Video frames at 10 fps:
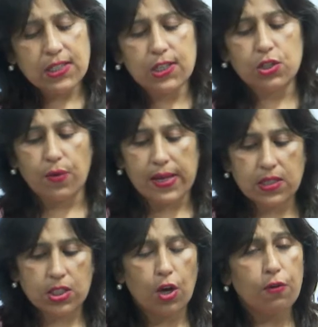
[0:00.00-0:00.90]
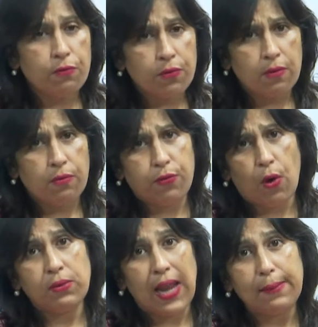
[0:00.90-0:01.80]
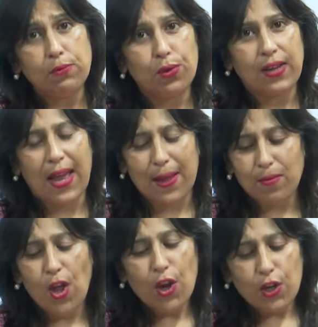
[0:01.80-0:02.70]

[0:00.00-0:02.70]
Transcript: such risk, from time to time